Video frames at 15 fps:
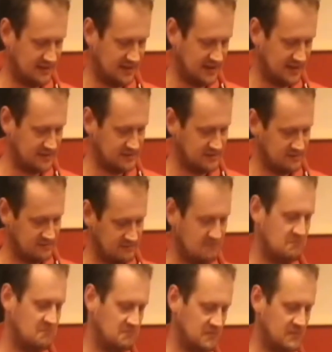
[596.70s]
else
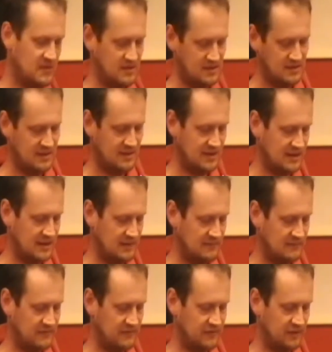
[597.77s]

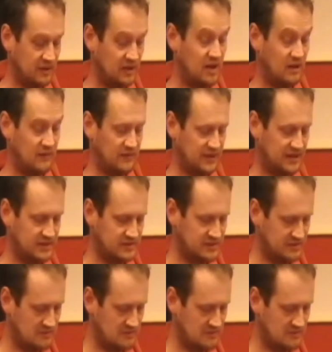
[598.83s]
for a lot of things.